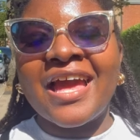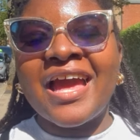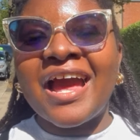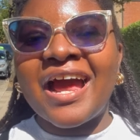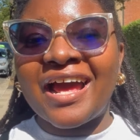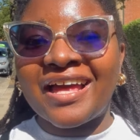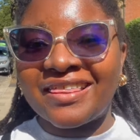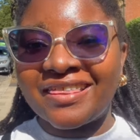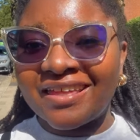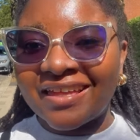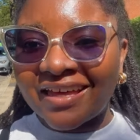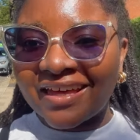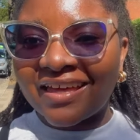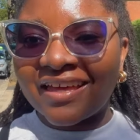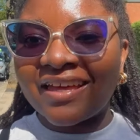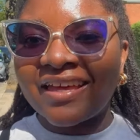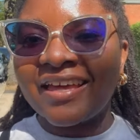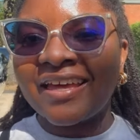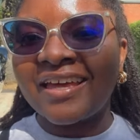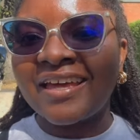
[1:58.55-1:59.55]
i think
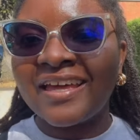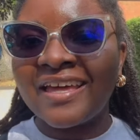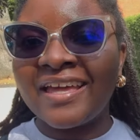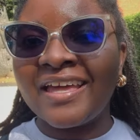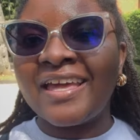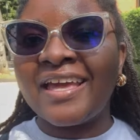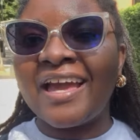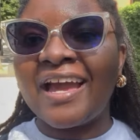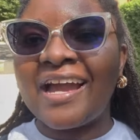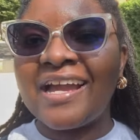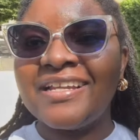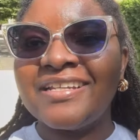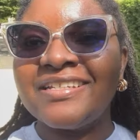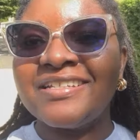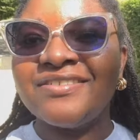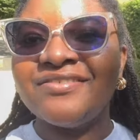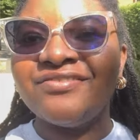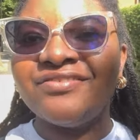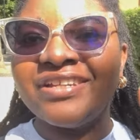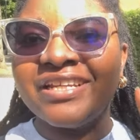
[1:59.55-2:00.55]
i
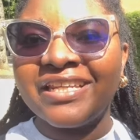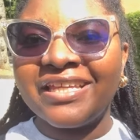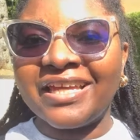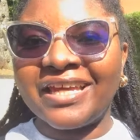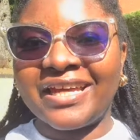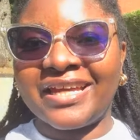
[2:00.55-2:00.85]
didn't really